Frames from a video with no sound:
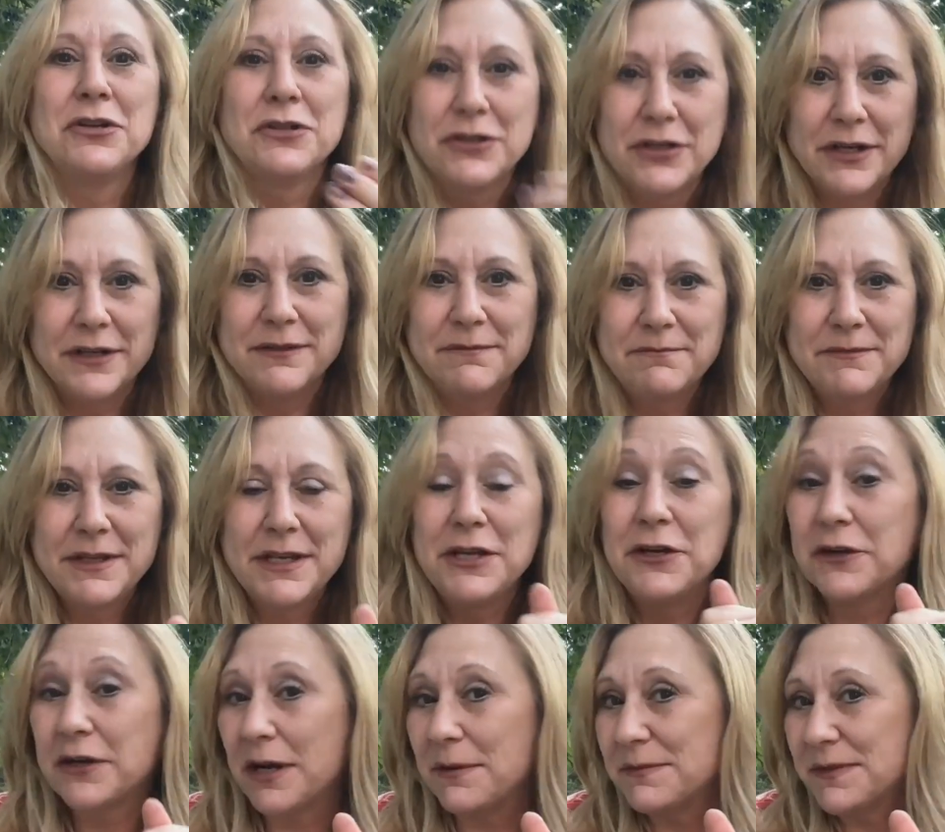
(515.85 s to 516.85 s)
Good.
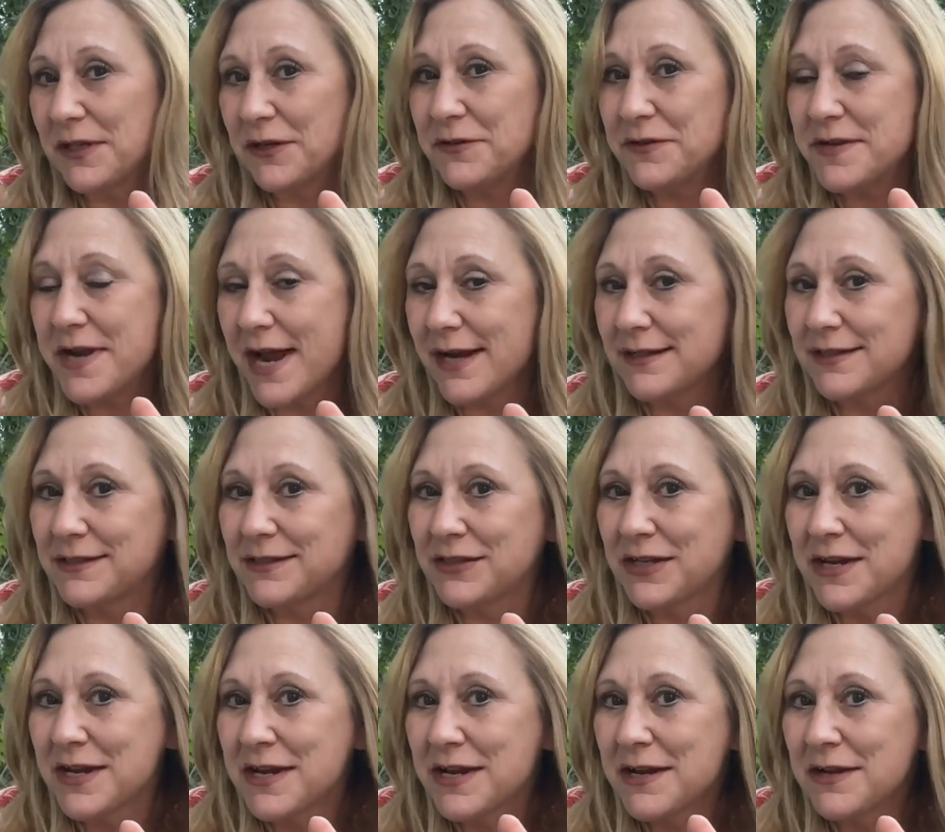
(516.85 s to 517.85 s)
Here comes our next
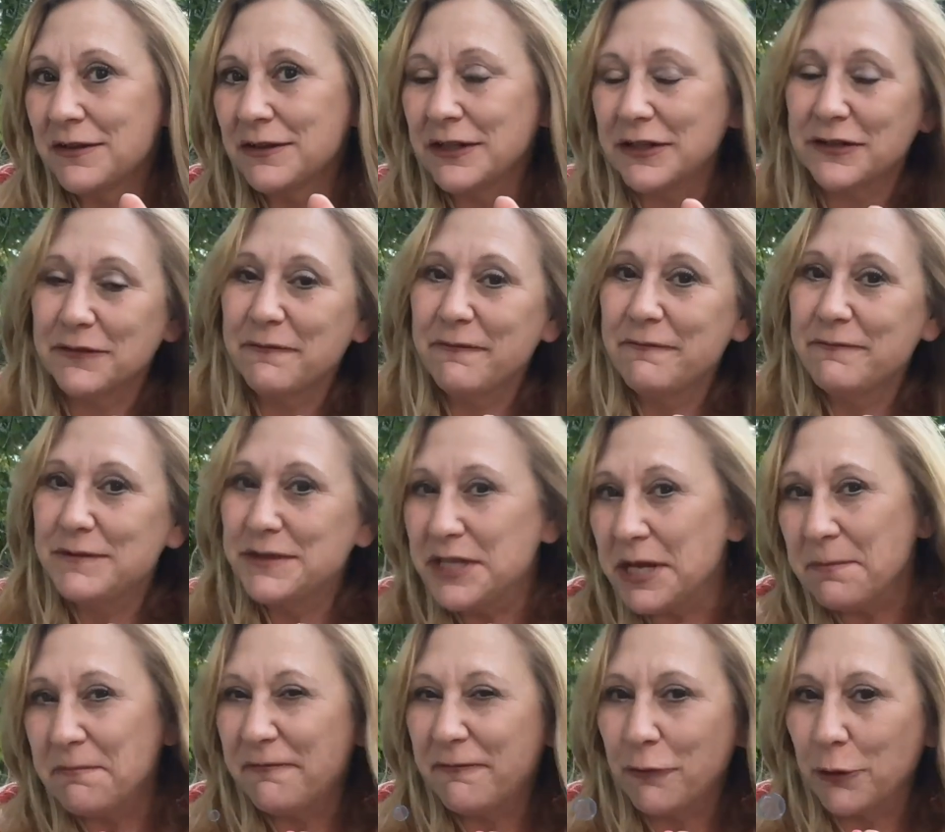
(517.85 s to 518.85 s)
little
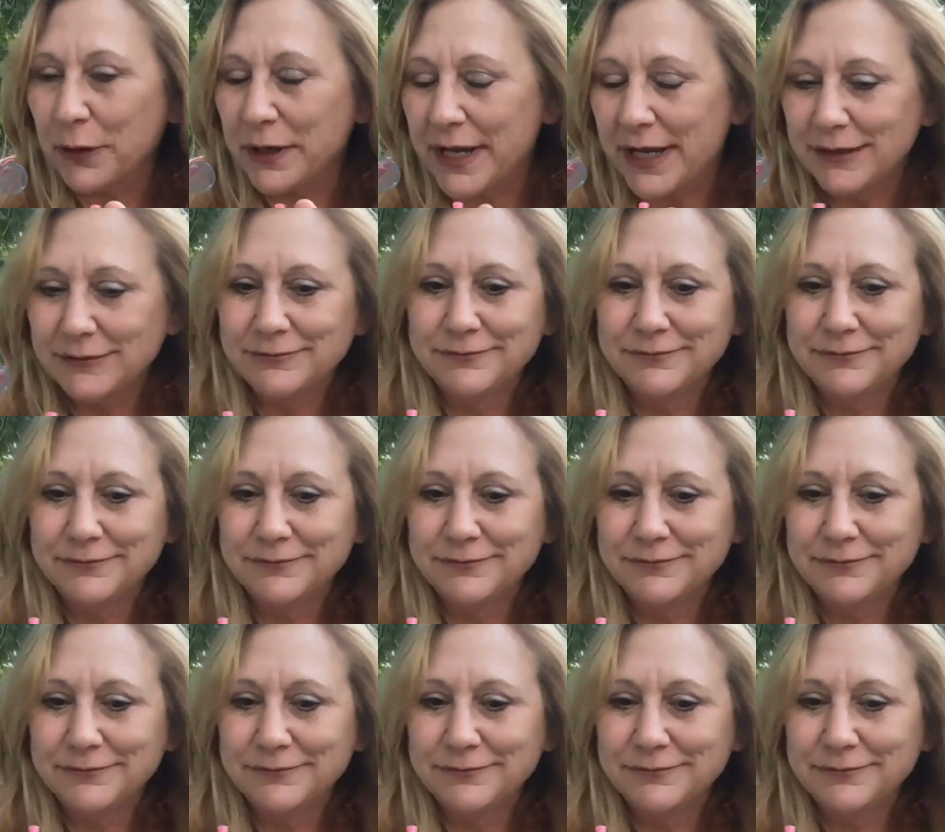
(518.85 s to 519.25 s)
tip for you.